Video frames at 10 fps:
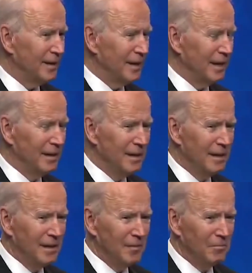that
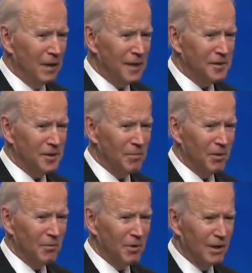by
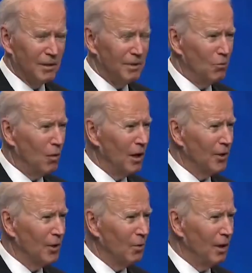summer, we're going to be
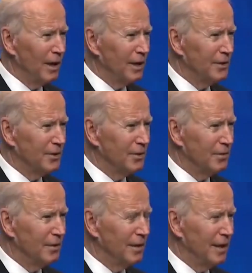well on our way
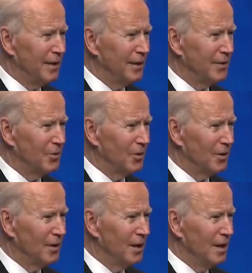to heading
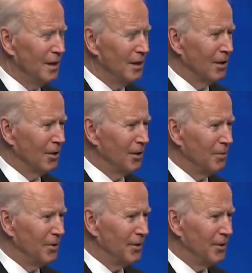toward herd